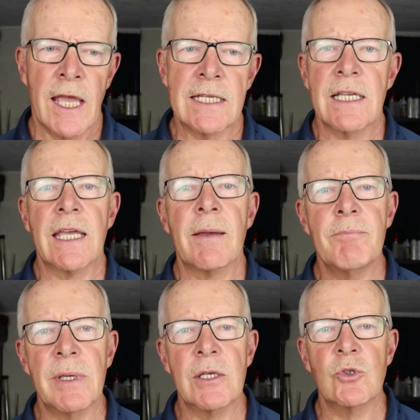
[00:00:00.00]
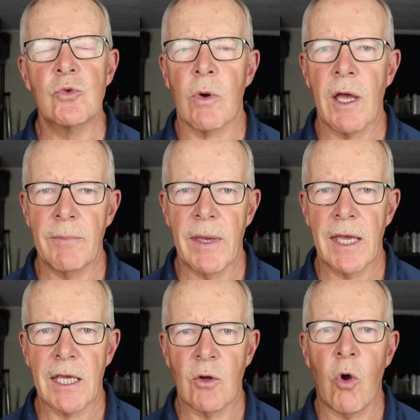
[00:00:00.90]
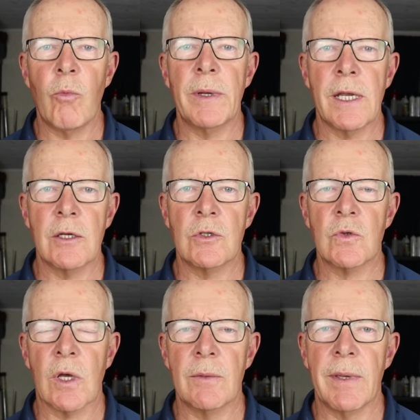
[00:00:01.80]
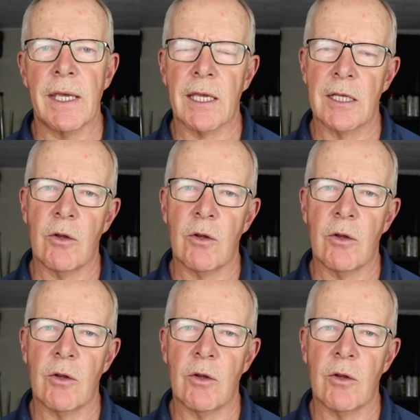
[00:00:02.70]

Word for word: it's like a big dry bag, an open-ended dry bag,